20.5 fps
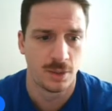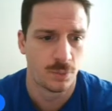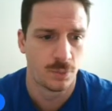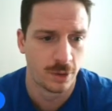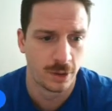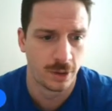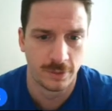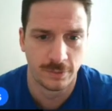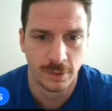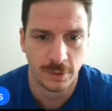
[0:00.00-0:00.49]

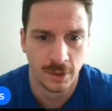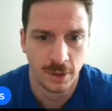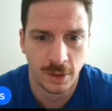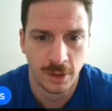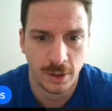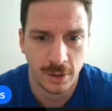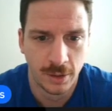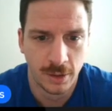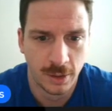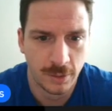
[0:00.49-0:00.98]
one.
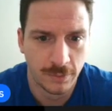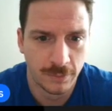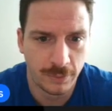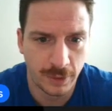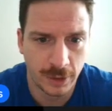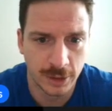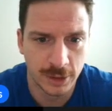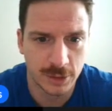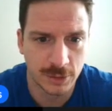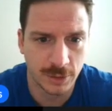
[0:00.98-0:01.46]

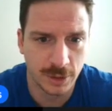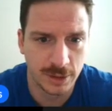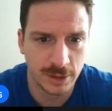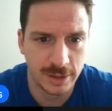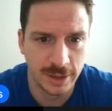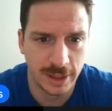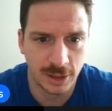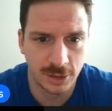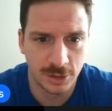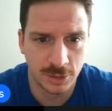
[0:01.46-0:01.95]
Flare screen,
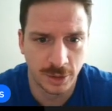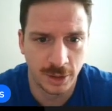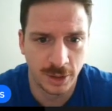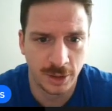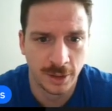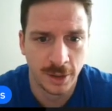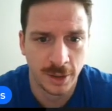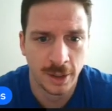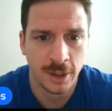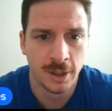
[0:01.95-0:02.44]
down
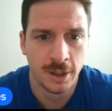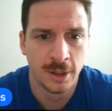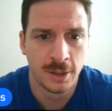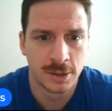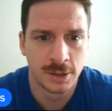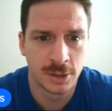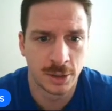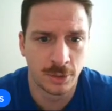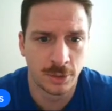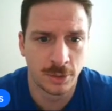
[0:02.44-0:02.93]
screen.
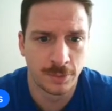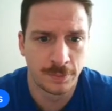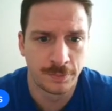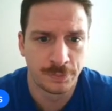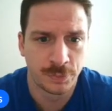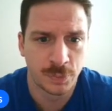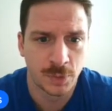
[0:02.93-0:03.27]
So